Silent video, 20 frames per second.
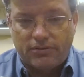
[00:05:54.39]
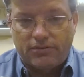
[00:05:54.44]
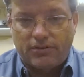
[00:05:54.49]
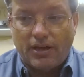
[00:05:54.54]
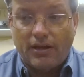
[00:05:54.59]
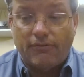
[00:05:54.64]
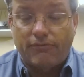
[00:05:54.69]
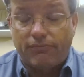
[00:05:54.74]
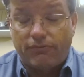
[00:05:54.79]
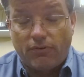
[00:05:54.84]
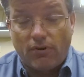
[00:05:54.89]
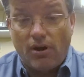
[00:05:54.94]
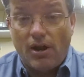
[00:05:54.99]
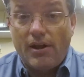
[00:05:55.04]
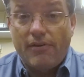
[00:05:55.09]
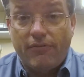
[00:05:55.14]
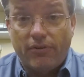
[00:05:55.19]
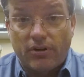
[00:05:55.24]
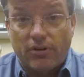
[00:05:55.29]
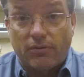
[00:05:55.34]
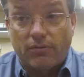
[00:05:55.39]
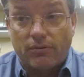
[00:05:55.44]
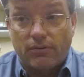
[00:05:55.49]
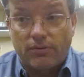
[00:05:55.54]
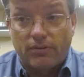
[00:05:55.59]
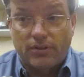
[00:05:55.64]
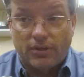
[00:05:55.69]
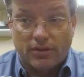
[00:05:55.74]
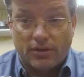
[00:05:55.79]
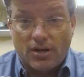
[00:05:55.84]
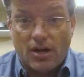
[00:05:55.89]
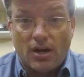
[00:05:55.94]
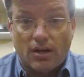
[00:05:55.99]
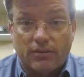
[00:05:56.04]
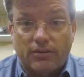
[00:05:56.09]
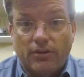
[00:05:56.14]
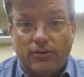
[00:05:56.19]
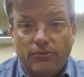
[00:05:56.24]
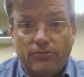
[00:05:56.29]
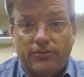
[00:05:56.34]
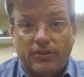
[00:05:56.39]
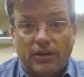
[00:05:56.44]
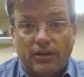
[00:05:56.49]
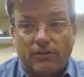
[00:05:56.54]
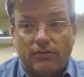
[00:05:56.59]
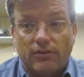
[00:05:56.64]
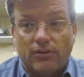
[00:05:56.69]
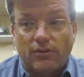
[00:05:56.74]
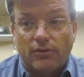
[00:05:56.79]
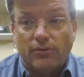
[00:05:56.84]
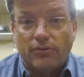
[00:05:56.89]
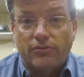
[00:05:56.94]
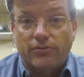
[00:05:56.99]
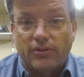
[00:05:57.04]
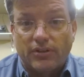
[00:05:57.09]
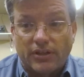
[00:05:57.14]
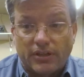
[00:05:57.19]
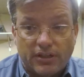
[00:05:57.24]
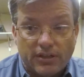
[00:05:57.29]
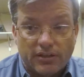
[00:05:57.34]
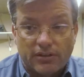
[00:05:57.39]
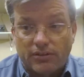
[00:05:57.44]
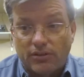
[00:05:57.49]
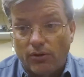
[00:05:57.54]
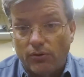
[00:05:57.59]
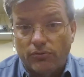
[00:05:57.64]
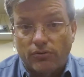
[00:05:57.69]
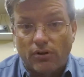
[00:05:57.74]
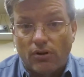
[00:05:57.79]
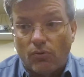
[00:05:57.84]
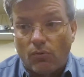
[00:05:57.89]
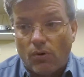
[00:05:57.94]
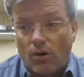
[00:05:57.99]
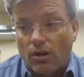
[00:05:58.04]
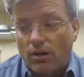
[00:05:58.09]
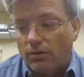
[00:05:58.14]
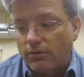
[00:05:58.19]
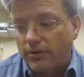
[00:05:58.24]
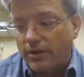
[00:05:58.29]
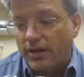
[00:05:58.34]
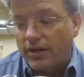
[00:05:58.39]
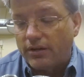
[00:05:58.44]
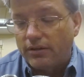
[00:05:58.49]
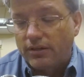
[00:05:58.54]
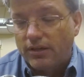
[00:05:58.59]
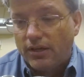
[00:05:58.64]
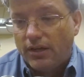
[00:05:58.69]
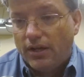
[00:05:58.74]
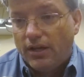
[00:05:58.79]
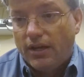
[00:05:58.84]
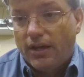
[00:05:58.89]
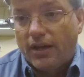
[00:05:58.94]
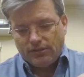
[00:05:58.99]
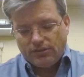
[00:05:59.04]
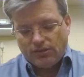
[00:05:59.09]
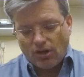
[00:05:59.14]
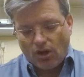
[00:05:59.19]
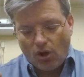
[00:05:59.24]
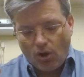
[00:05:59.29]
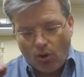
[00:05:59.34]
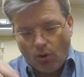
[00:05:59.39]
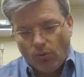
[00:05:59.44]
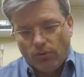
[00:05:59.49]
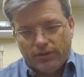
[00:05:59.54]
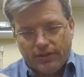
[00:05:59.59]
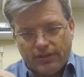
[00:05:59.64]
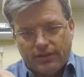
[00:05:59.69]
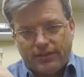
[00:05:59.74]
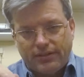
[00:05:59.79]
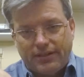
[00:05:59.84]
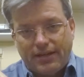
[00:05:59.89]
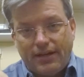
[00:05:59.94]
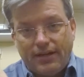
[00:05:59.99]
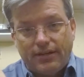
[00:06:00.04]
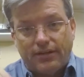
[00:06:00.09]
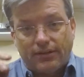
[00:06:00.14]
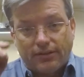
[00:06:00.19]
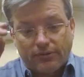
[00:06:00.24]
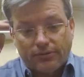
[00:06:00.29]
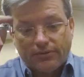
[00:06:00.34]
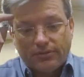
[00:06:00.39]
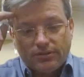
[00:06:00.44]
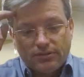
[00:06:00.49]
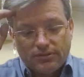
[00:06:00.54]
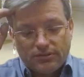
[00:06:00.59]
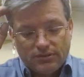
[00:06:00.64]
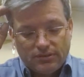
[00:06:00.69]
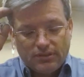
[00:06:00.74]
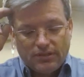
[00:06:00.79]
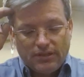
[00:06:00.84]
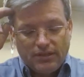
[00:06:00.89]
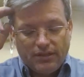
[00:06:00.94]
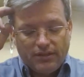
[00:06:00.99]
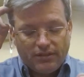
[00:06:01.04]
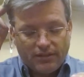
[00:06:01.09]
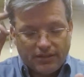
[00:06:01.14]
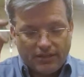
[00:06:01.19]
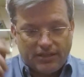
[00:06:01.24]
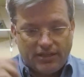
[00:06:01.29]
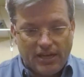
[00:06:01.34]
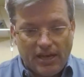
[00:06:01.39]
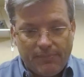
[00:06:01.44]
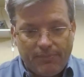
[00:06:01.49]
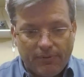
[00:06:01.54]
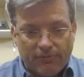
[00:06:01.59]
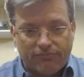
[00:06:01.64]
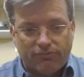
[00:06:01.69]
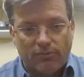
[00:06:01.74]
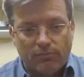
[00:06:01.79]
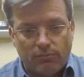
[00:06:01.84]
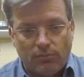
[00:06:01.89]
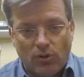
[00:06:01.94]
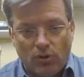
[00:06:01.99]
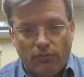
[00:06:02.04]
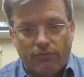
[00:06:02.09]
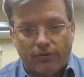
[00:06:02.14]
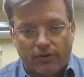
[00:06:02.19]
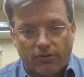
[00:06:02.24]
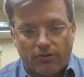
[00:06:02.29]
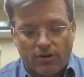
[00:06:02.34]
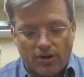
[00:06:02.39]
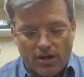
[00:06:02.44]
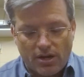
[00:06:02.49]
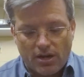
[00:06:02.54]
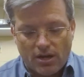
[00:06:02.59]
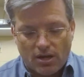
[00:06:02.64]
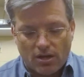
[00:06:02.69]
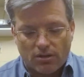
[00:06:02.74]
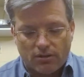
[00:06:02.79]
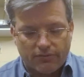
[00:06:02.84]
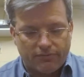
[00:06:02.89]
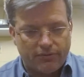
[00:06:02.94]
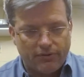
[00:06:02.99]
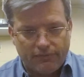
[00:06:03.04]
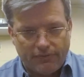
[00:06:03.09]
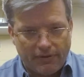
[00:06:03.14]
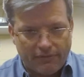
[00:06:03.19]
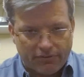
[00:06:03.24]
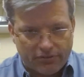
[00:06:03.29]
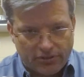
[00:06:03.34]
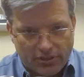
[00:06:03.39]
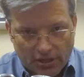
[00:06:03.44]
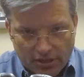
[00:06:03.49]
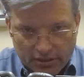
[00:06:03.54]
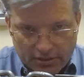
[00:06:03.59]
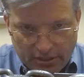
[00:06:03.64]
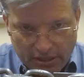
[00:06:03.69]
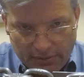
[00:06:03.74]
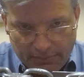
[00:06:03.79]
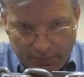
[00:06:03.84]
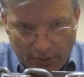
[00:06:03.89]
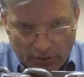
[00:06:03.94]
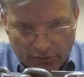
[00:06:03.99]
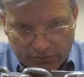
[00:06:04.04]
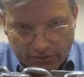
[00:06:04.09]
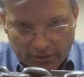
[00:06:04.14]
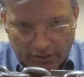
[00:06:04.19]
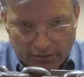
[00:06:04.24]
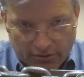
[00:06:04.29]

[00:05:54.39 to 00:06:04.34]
take forever to knock those things loose and to get those all wallowed out. To hold it down, to keep it from moving around. If you've ever stuck a T-post in the